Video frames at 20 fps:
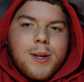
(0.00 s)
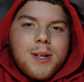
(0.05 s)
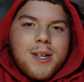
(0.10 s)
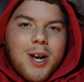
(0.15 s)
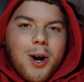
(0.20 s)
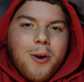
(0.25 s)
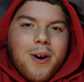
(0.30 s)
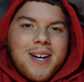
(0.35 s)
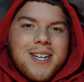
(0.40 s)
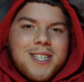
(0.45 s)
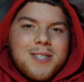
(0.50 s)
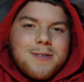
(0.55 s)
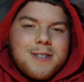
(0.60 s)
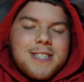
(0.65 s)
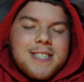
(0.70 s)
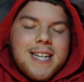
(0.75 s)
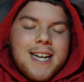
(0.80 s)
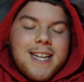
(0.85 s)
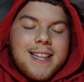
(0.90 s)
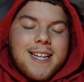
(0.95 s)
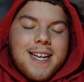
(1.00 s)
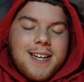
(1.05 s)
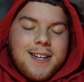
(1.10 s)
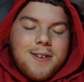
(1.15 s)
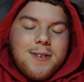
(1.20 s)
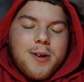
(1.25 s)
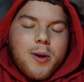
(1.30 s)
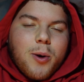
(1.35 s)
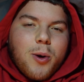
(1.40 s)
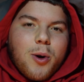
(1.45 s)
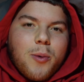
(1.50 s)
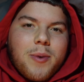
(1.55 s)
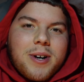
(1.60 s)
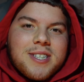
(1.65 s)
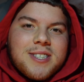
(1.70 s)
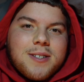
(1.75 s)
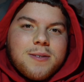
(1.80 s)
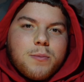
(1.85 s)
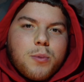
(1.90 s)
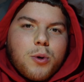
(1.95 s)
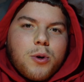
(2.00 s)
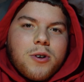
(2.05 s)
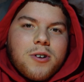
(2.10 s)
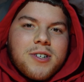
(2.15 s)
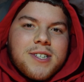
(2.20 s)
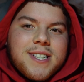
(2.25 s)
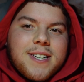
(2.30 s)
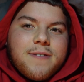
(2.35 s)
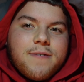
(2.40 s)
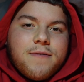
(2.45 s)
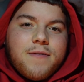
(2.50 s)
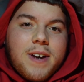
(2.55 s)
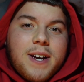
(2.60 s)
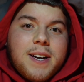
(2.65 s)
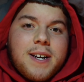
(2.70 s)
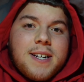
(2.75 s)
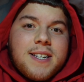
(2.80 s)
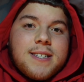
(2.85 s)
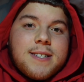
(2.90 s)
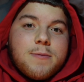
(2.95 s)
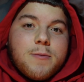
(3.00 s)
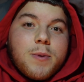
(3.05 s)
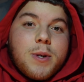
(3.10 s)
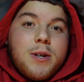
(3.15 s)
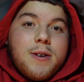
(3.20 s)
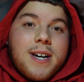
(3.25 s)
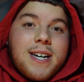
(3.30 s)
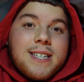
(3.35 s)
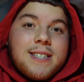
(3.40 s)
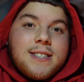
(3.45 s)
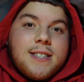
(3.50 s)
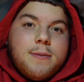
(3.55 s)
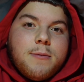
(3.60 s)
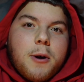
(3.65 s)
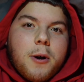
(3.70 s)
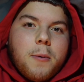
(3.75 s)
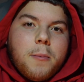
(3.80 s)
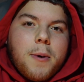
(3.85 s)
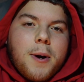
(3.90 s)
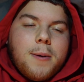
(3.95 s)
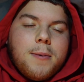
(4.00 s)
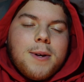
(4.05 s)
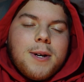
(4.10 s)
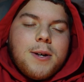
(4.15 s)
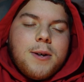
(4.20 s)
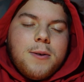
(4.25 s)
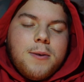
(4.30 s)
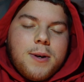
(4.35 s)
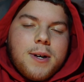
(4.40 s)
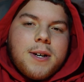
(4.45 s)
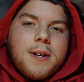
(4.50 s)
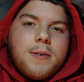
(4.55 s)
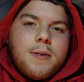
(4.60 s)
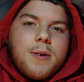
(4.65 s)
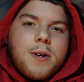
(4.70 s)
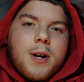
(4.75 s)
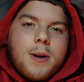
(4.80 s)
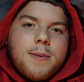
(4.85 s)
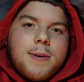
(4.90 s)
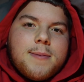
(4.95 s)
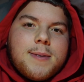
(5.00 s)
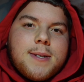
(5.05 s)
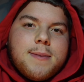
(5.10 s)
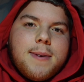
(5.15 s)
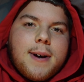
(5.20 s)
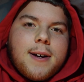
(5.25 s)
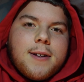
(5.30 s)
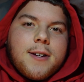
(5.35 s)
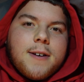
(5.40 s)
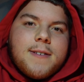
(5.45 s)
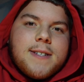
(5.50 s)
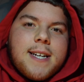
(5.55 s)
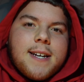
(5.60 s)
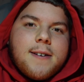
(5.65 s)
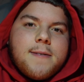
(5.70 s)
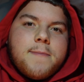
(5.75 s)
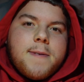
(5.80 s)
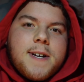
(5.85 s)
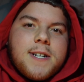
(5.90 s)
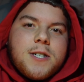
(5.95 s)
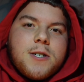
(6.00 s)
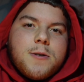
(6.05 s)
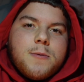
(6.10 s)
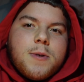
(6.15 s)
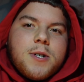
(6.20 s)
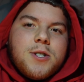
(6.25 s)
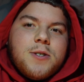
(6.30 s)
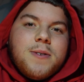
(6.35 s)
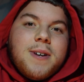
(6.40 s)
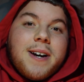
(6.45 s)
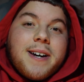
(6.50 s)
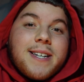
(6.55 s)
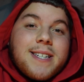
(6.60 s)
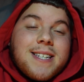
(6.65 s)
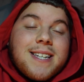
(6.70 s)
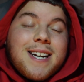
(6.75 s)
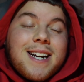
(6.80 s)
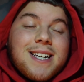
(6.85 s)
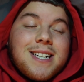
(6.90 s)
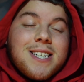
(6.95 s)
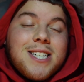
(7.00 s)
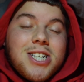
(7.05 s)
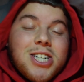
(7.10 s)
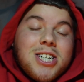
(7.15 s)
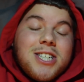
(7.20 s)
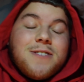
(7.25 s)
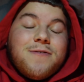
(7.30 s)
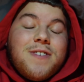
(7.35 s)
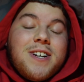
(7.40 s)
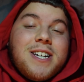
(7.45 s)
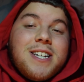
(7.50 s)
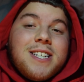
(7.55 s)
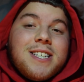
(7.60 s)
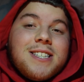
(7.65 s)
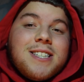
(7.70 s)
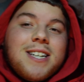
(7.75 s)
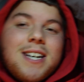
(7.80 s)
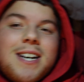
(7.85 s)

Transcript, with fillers: yo i just want to say thank you to all my supporters and fans when you guys see me out in public you can come up to me i love taking pictures with you guys and i just finished